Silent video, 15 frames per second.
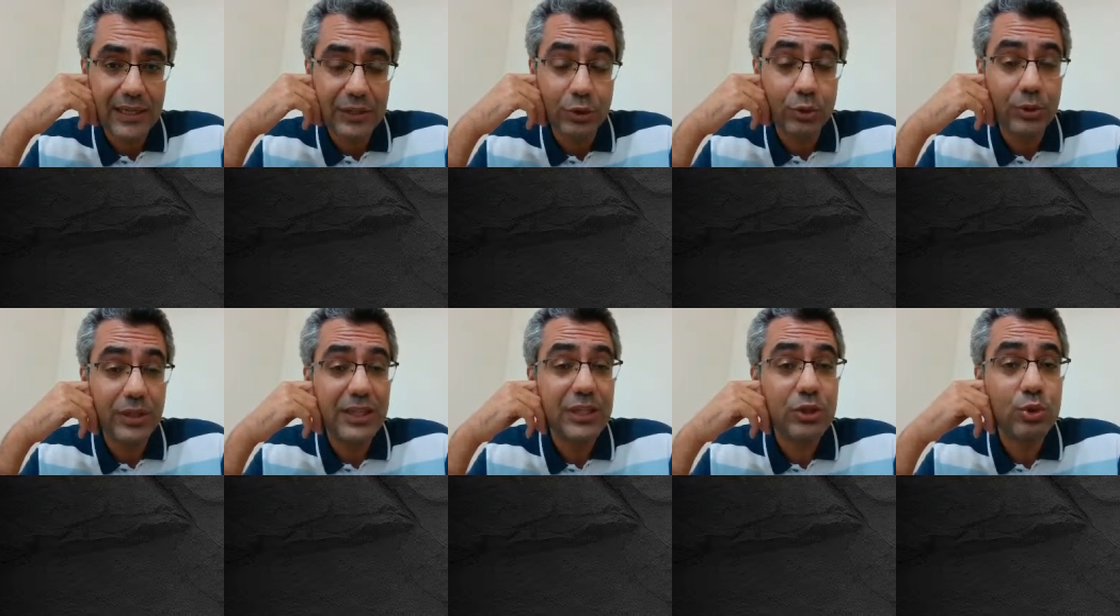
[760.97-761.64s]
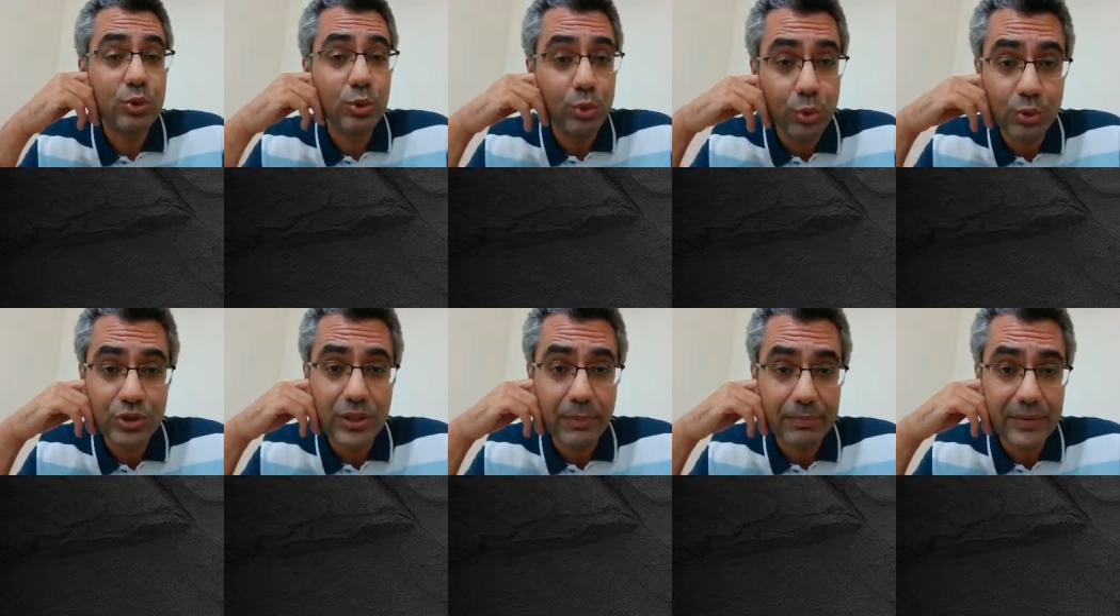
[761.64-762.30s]
You need to do
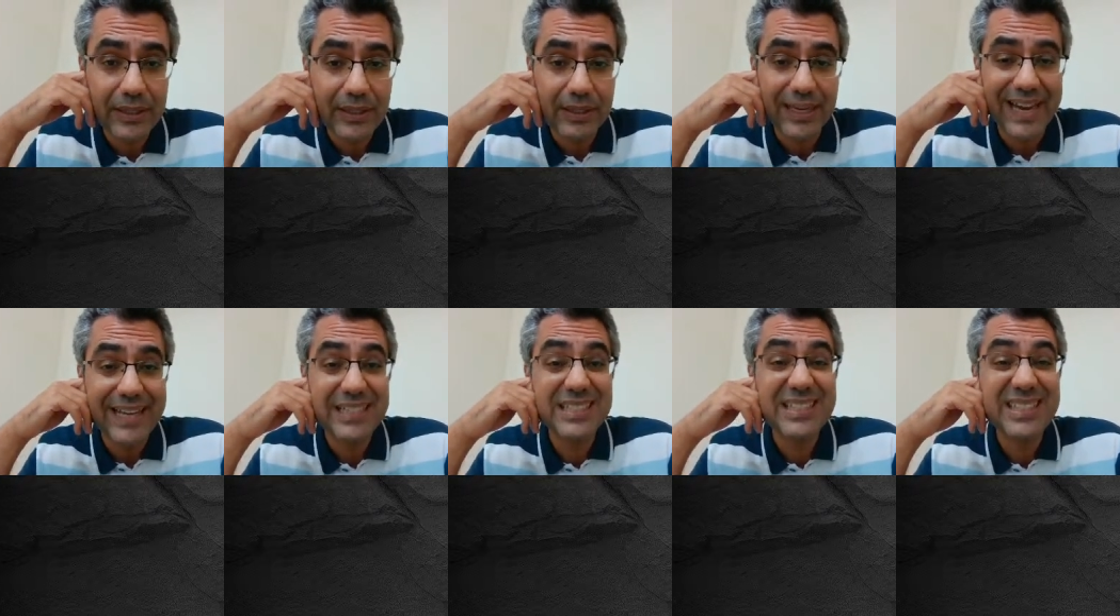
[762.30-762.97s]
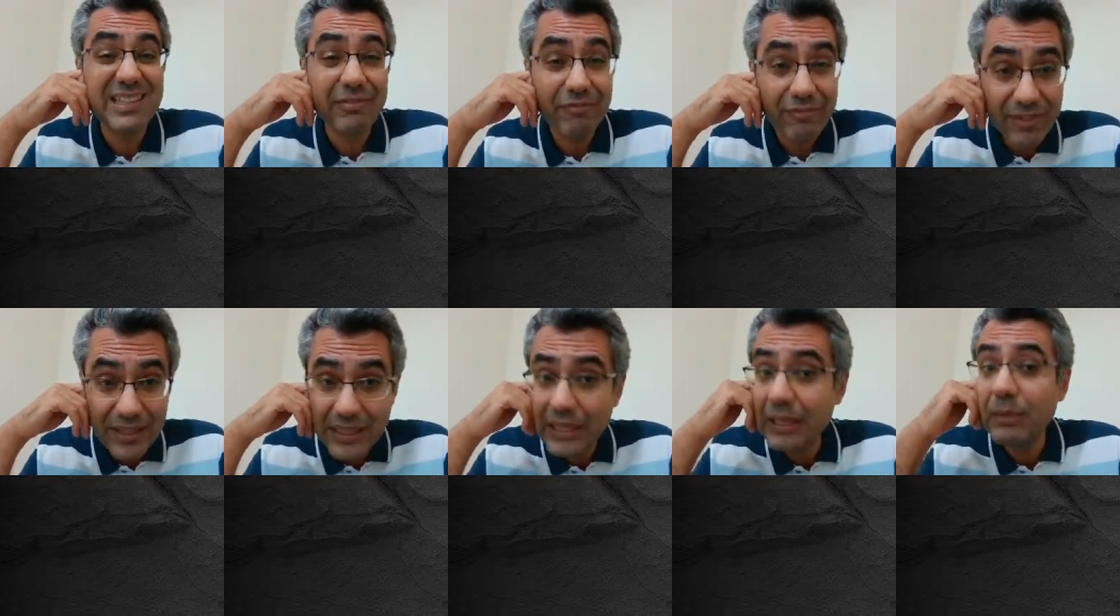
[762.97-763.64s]
something.
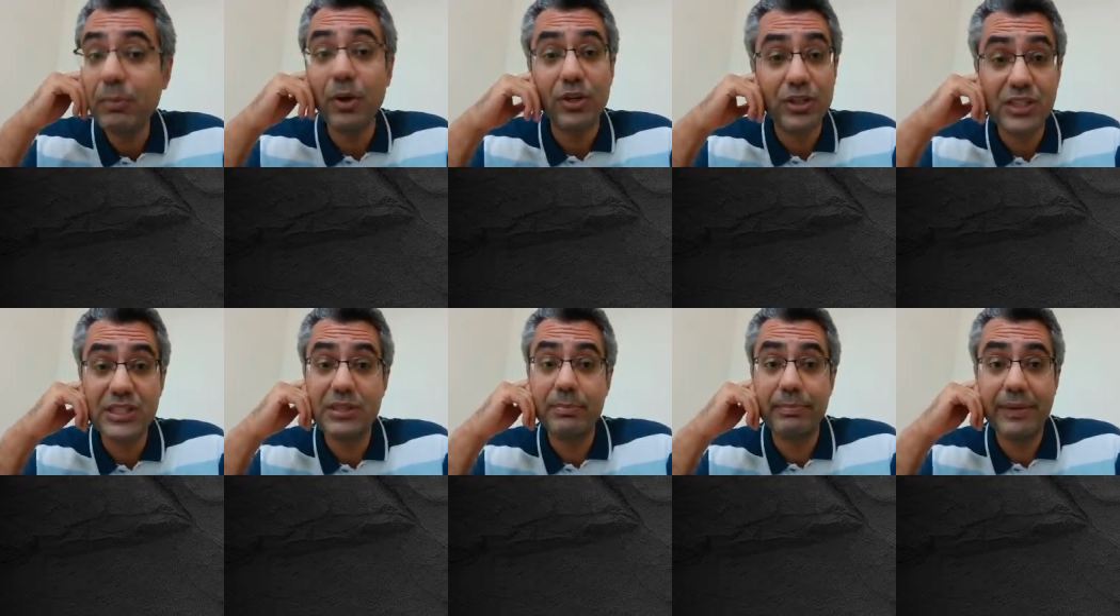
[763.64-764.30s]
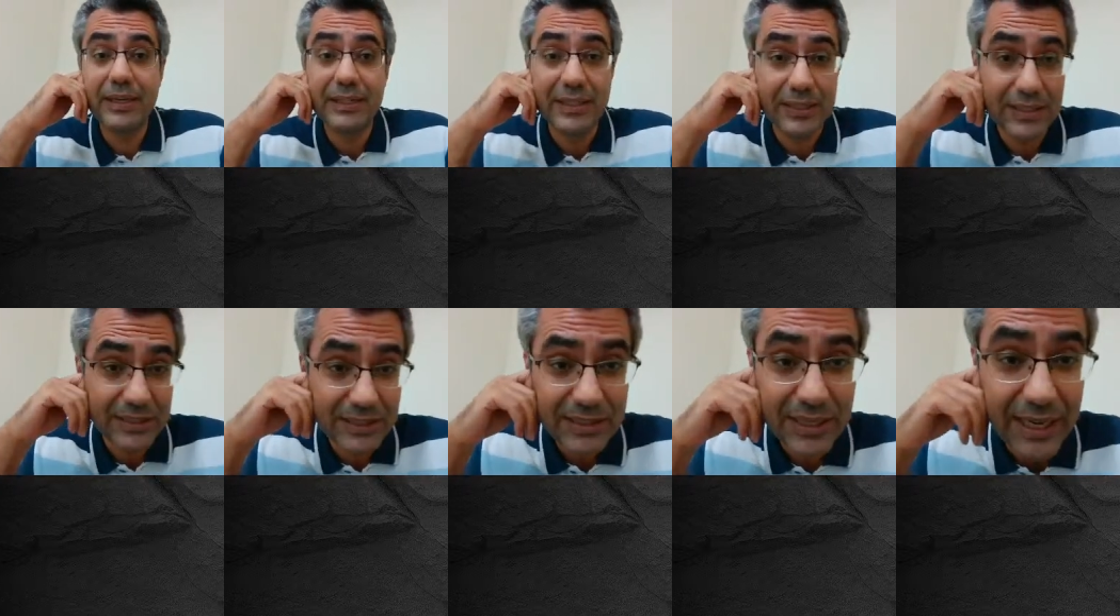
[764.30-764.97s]
Actively participate in
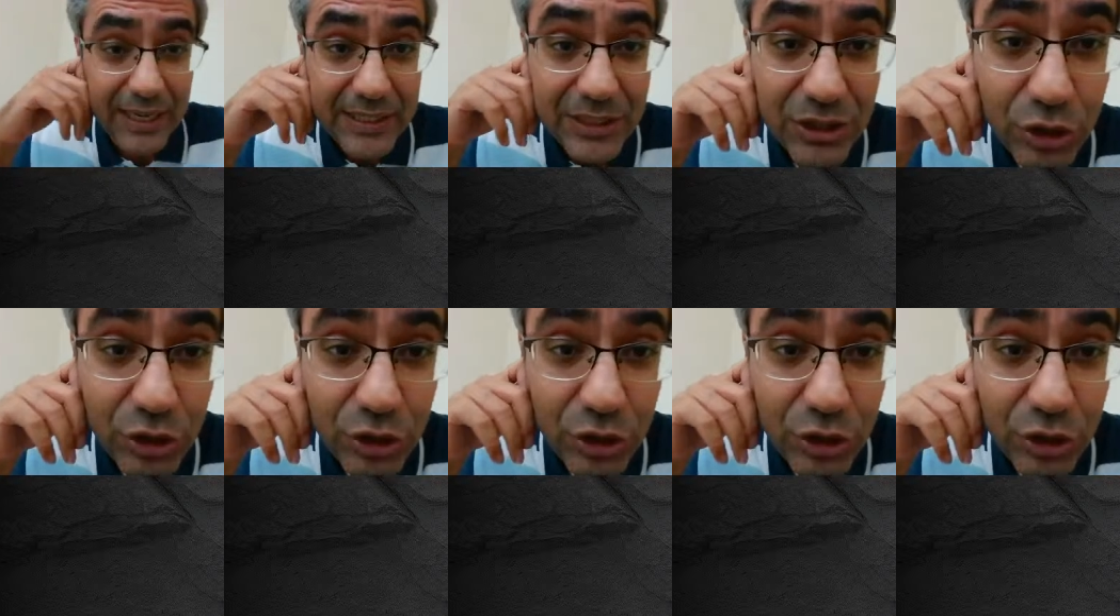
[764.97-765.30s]
this class.